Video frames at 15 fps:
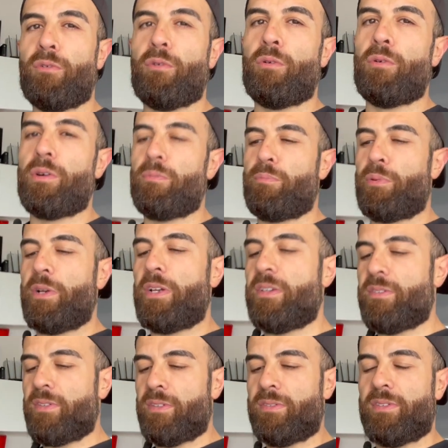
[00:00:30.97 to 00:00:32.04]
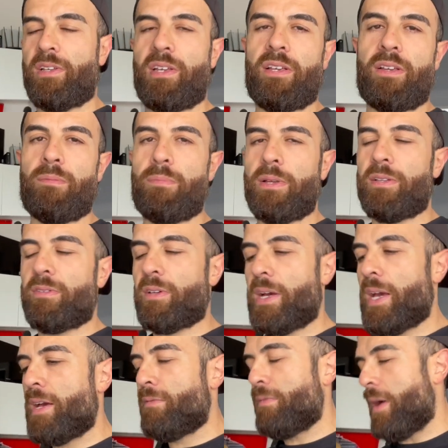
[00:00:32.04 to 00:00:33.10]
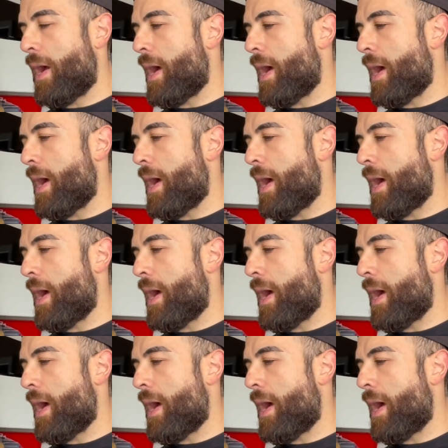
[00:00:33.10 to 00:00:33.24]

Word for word: for pre-existing bits I have.